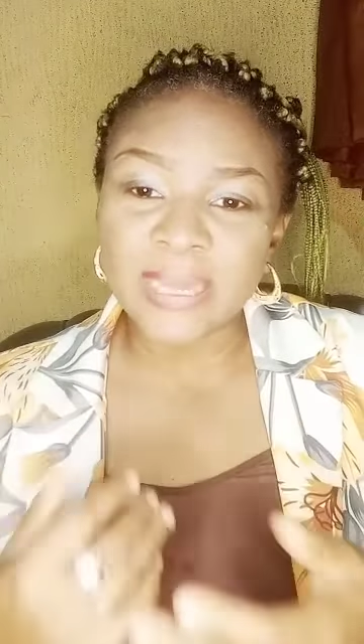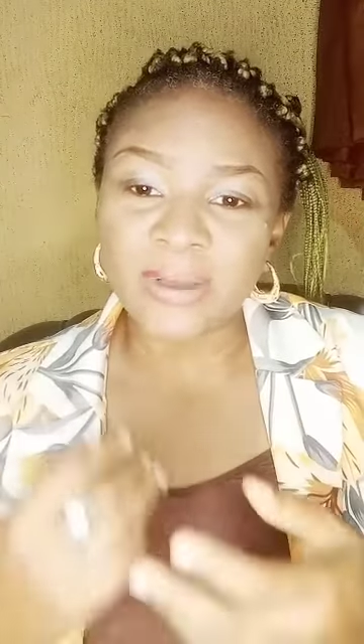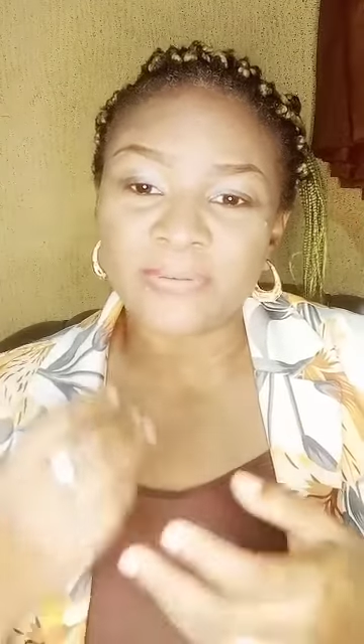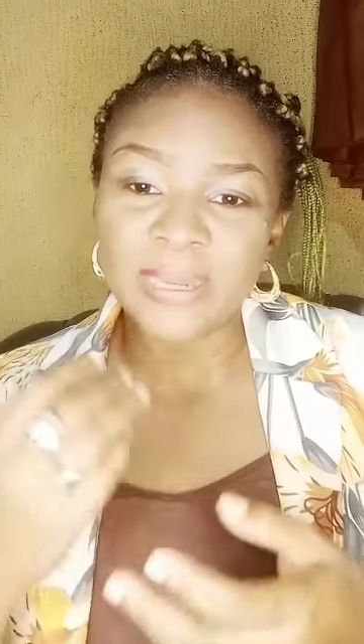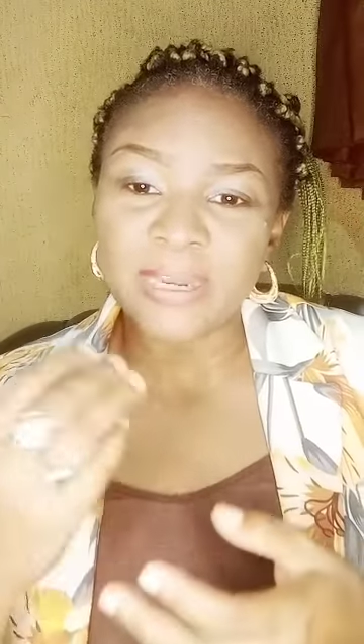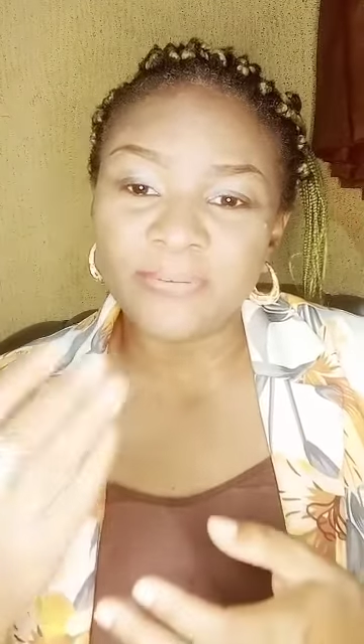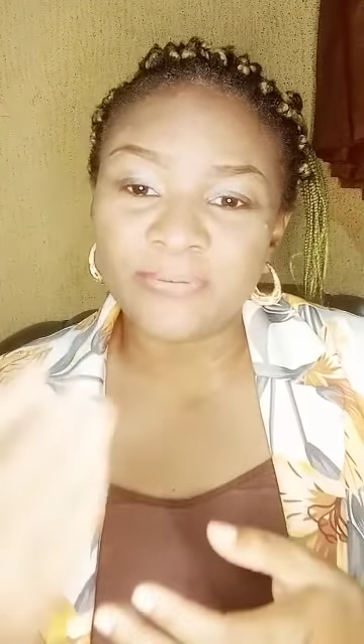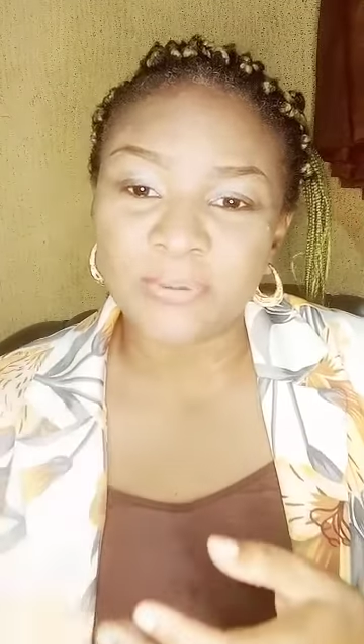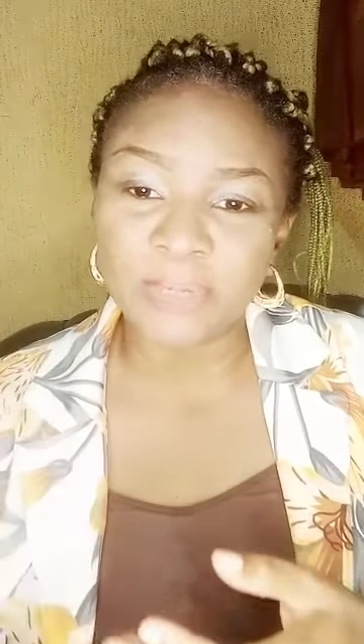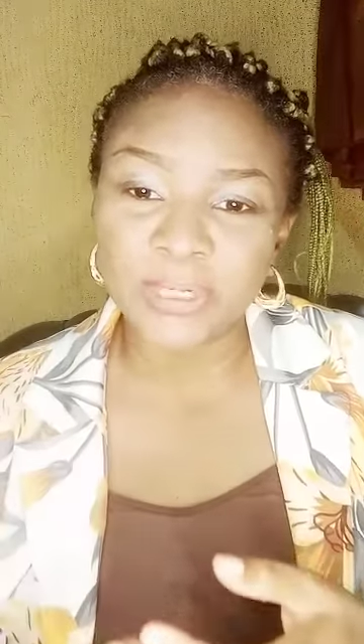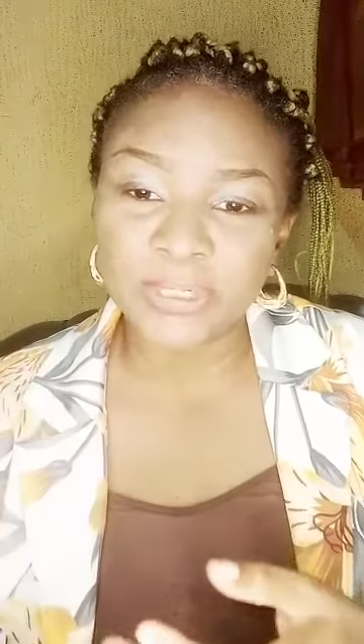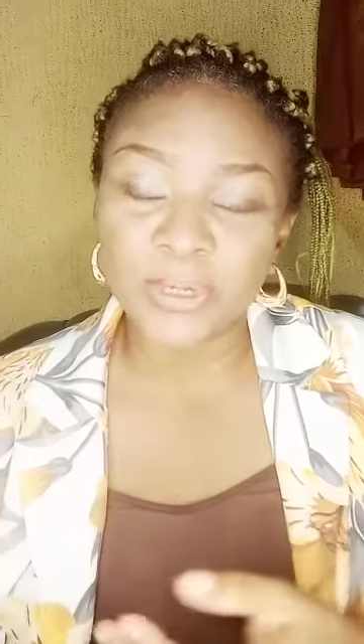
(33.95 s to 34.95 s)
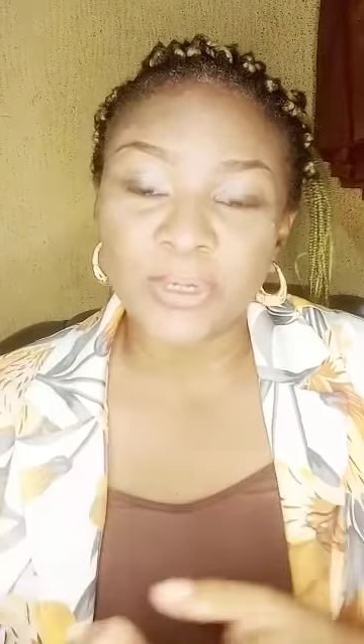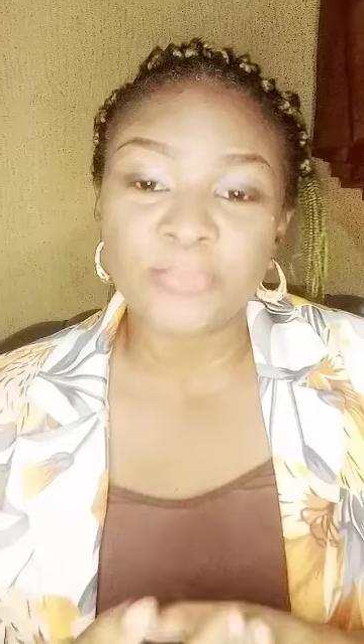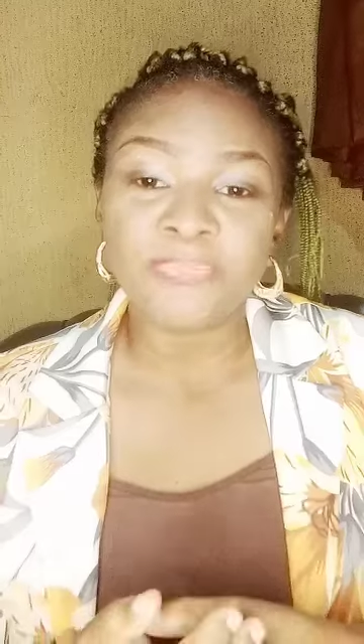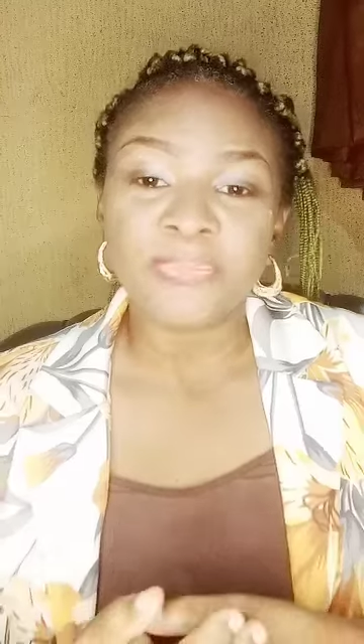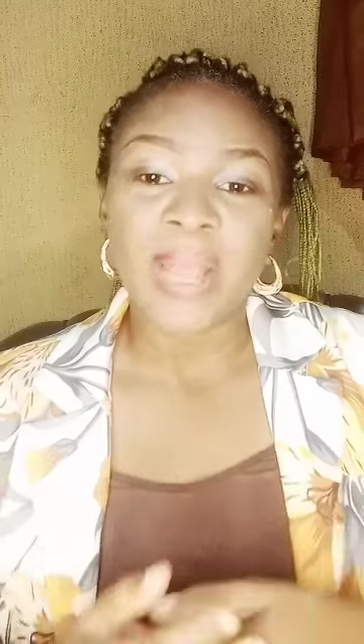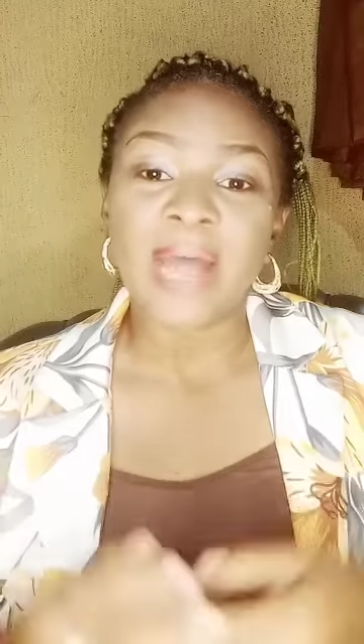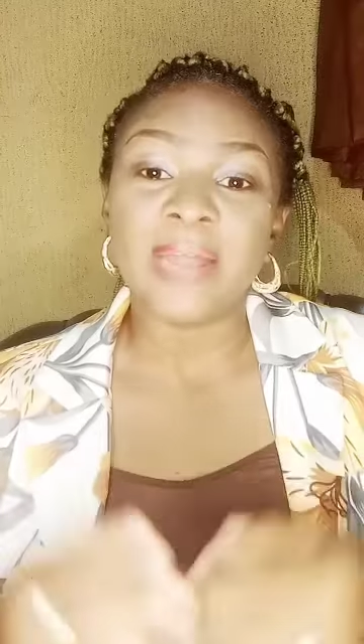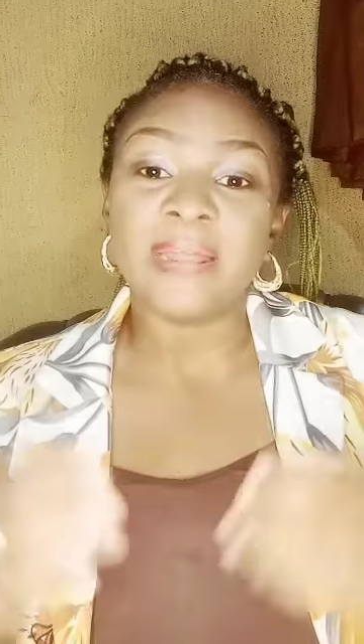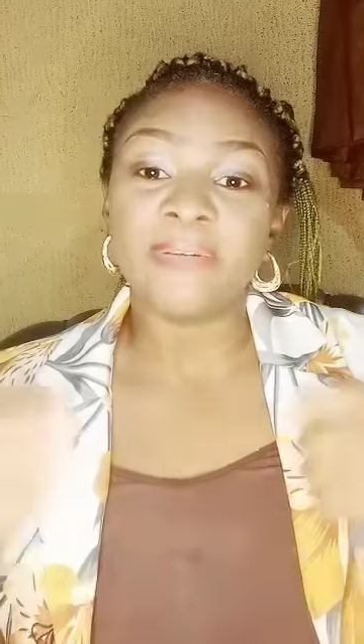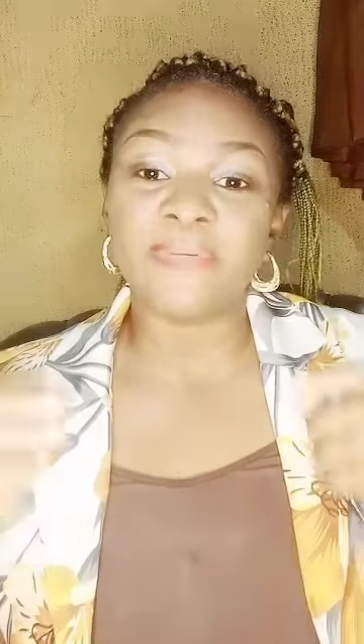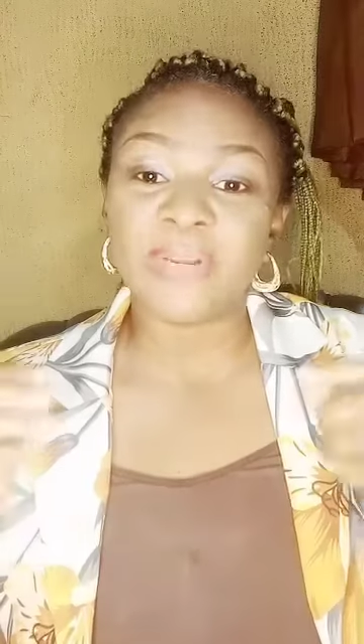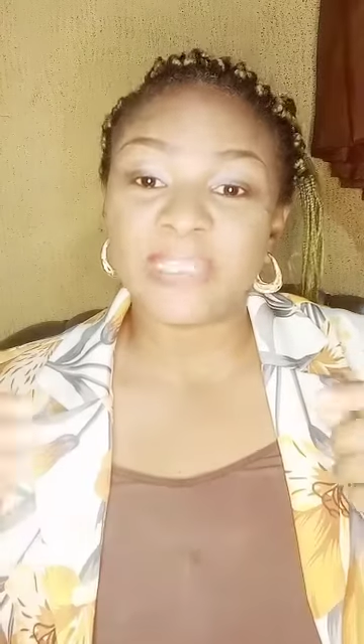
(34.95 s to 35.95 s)
information and the
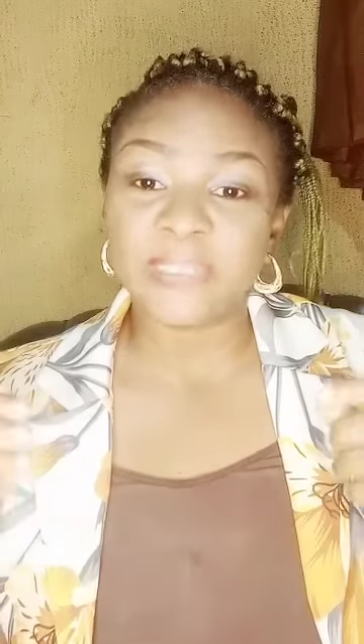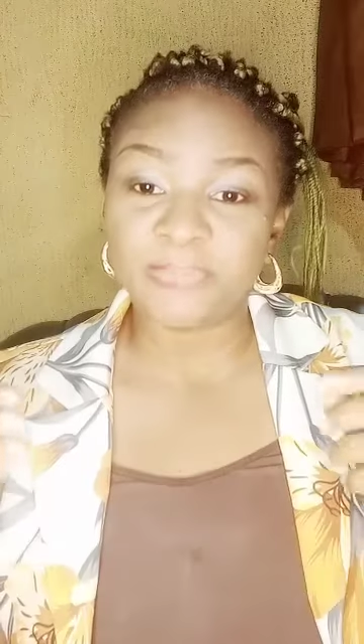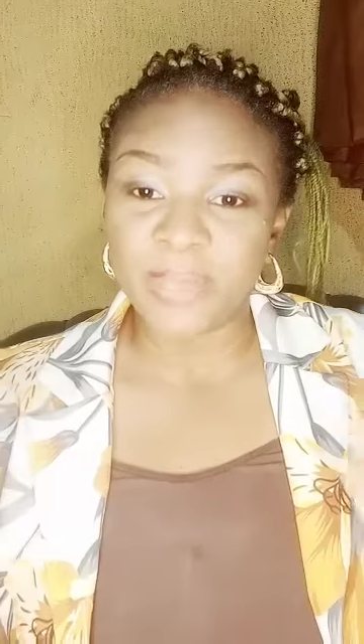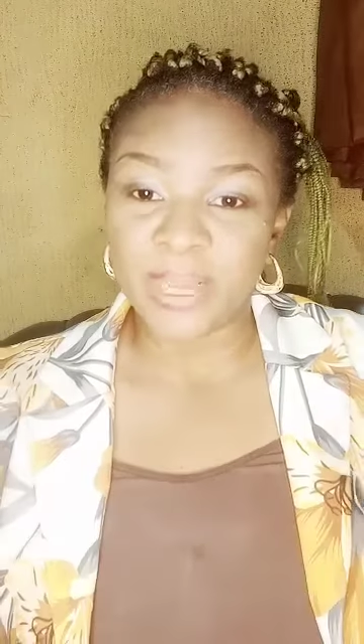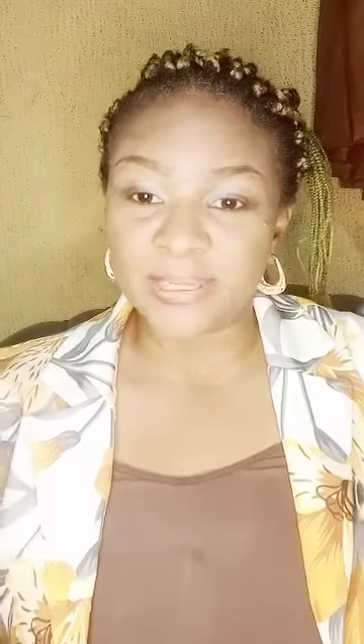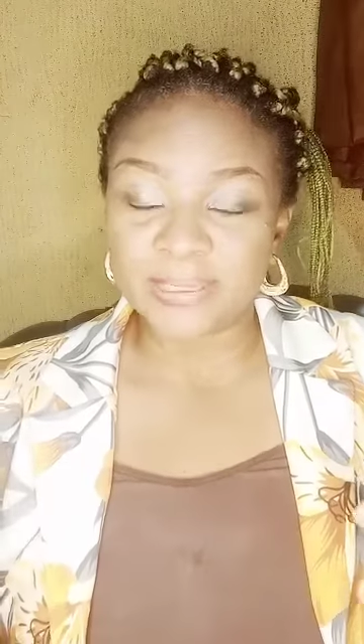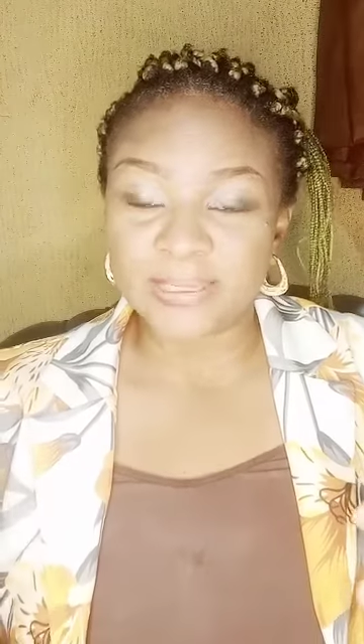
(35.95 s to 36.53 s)
recipient.